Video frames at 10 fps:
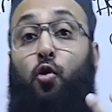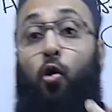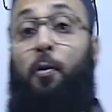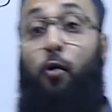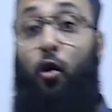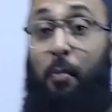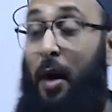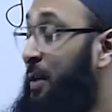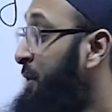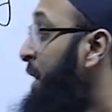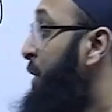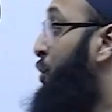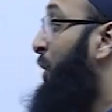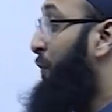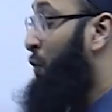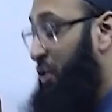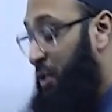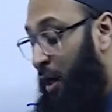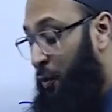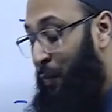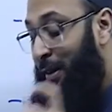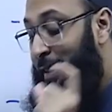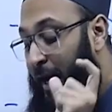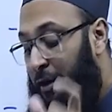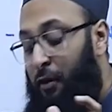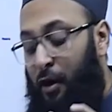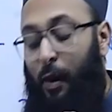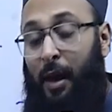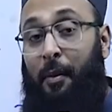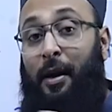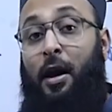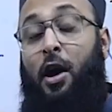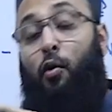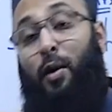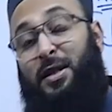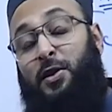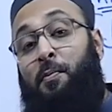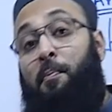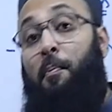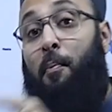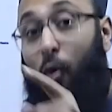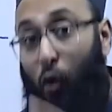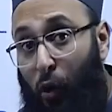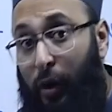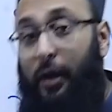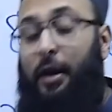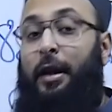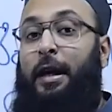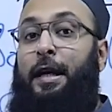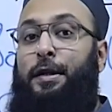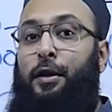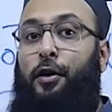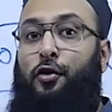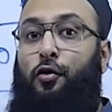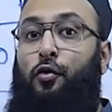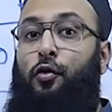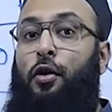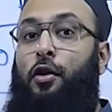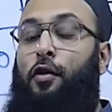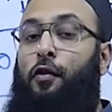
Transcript: score more marks. So if you start with that requirement, which is more easier to